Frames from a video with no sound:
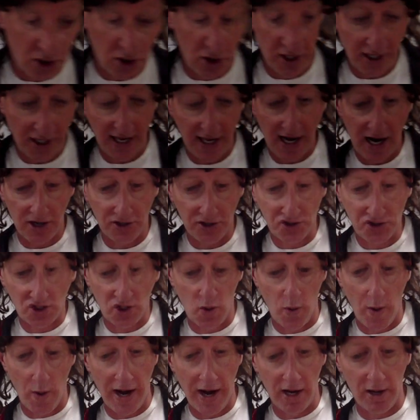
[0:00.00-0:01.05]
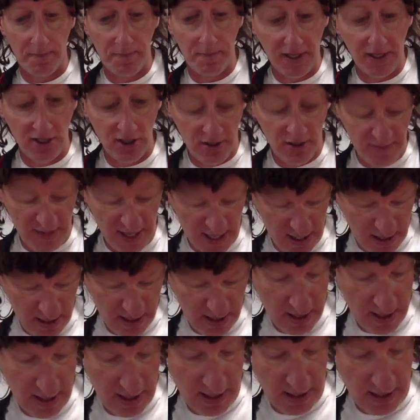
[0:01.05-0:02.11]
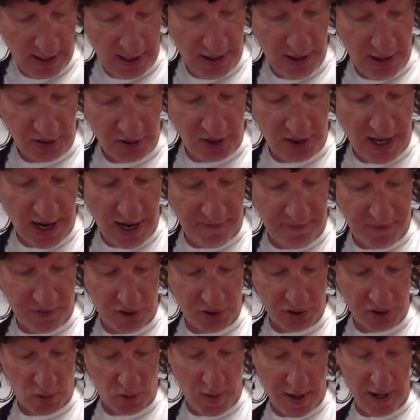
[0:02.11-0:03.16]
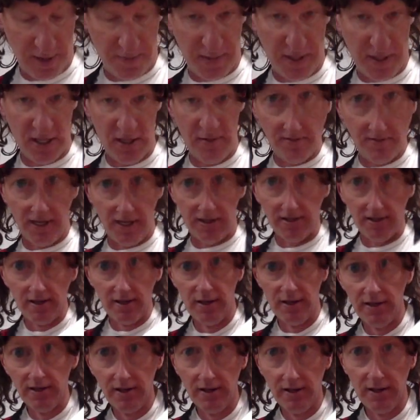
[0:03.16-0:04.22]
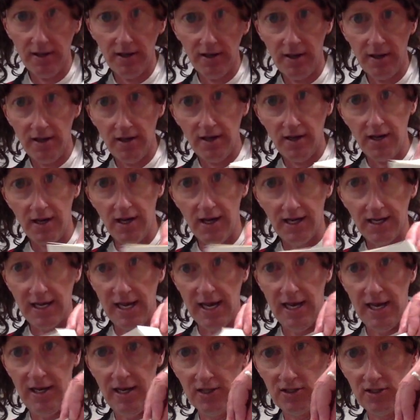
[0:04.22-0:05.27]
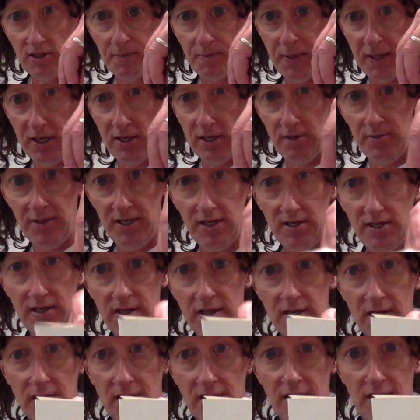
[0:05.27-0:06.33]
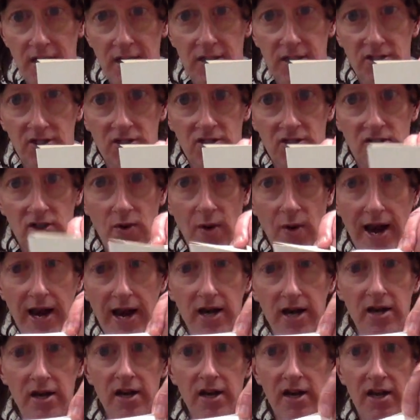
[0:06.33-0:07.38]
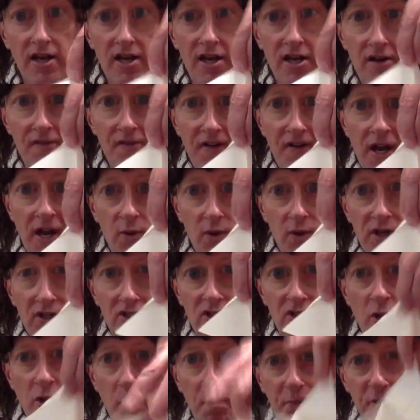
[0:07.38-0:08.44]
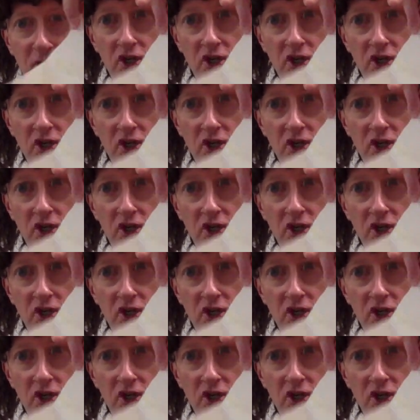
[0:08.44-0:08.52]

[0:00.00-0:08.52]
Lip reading: a look at our square pyramid. Here's a net for a square pyramid. Again, it's a pyramid, it's a square, and if I was to